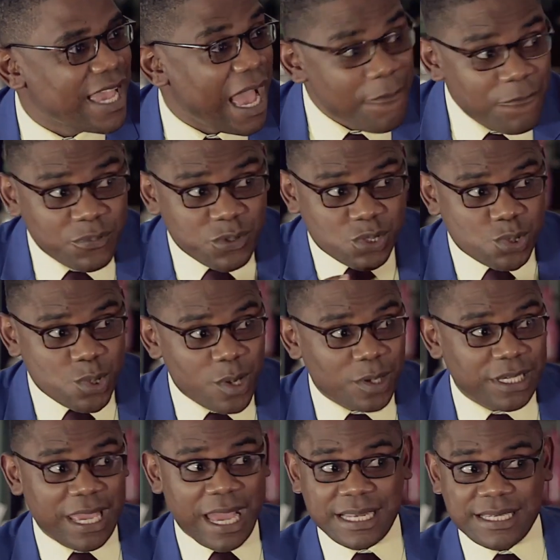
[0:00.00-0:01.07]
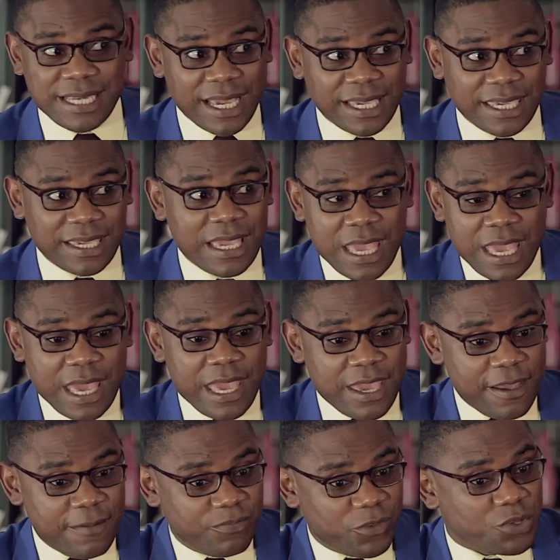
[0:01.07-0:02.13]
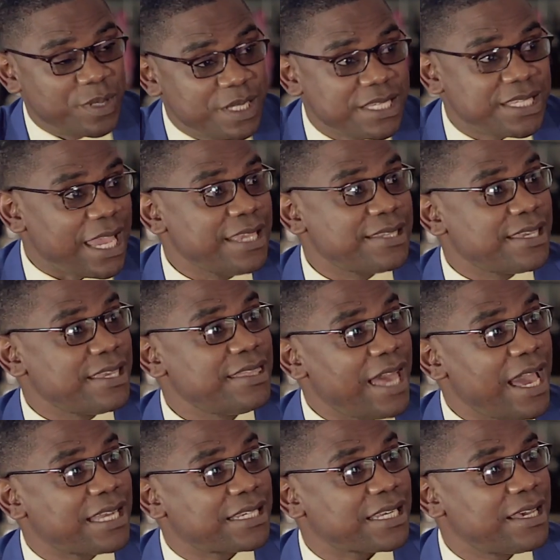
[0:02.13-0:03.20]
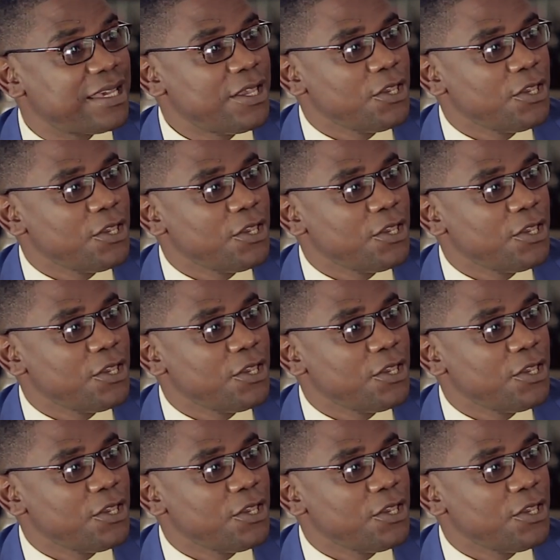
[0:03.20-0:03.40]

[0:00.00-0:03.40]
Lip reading: I'm strongly criticizing that.